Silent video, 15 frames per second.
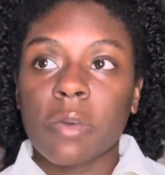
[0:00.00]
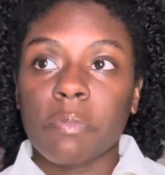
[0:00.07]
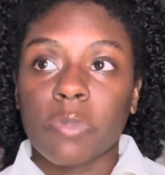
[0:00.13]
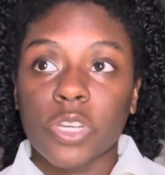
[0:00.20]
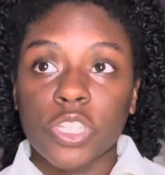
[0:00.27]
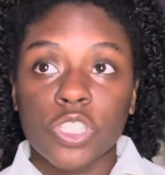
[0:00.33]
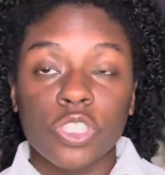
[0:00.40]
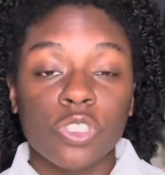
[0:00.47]

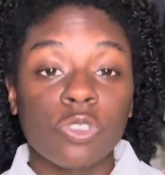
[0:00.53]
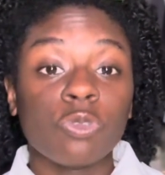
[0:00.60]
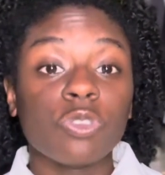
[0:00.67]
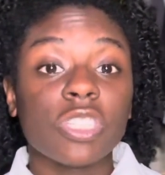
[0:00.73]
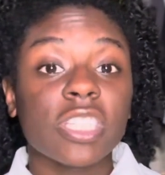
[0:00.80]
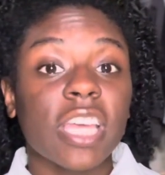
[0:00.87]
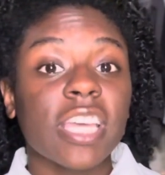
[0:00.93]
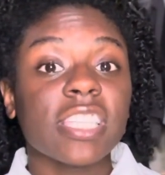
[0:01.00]
but you
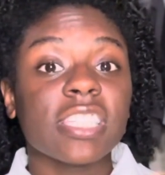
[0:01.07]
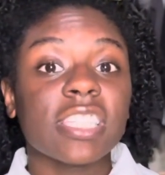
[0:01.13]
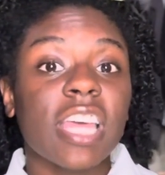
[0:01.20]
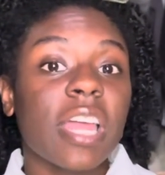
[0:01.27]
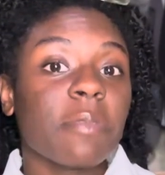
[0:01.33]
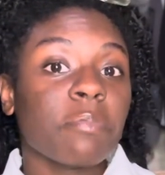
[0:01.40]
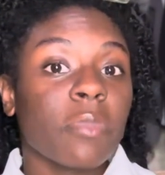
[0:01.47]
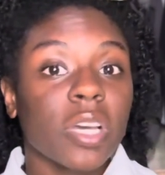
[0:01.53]
chase
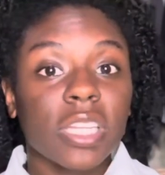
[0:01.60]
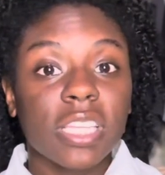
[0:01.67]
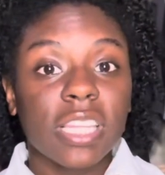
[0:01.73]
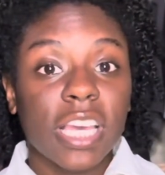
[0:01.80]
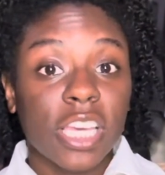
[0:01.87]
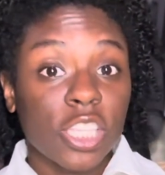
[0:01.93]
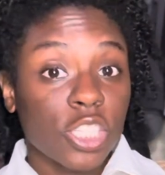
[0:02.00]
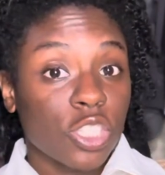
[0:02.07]
that money
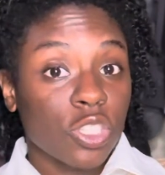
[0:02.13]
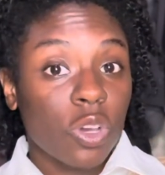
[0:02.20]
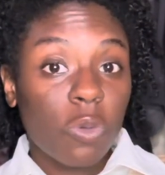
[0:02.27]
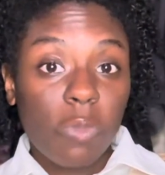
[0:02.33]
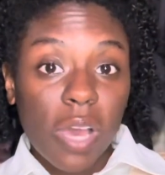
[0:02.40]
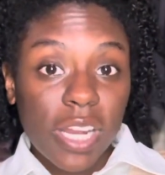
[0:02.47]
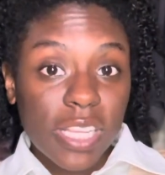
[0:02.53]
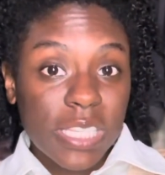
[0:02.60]
like it's
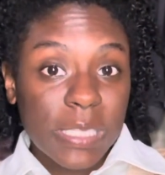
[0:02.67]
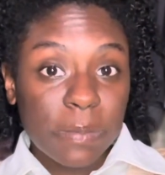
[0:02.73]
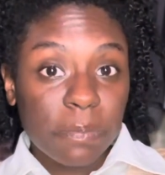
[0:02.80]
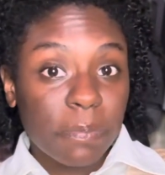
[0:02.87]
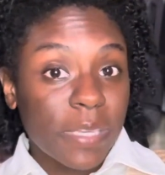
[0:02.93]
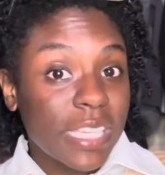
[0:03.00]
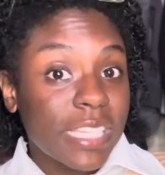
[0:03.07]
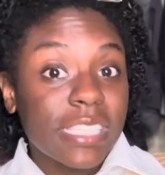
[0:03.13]
nobody's
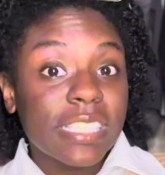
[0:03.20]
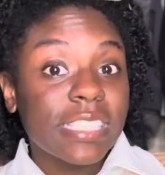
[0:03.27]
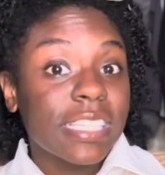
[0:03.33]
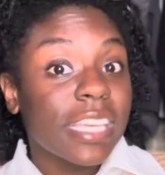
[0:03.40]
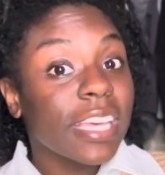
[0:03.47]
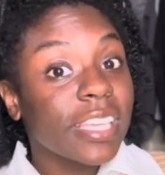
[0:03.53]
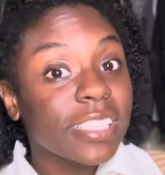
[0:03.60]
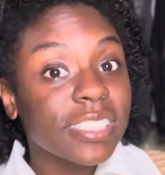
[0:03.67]

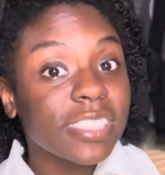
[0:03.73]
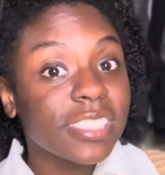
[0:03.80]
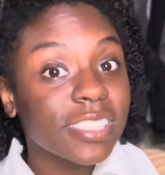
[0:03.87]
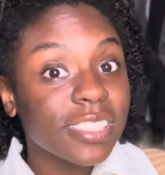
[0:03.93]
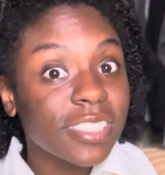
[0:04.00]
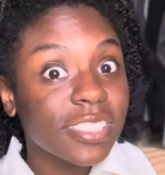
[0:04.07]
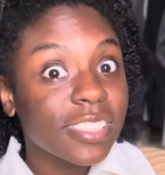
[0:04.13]
business,